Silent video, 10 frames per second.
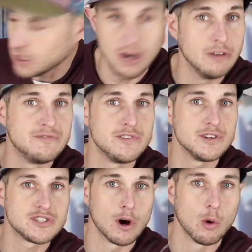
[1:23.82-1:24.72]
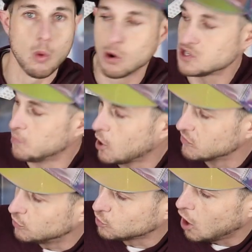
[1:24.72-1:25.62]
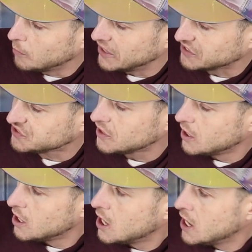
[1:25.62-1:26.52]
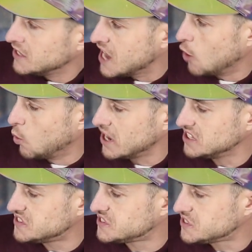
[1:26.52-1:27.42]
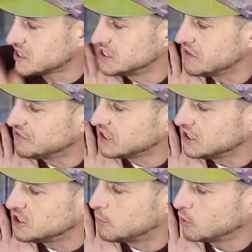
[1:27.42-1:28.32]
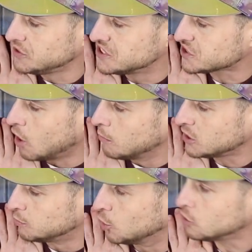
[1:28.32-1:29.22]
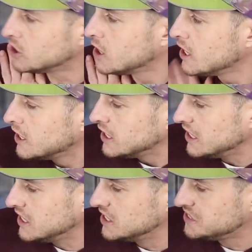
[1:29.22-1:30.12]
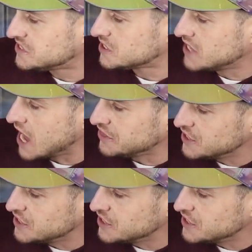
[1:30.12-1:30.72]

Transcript: of Star Wars Marvel Comics. Now, what is significant about this comic book is that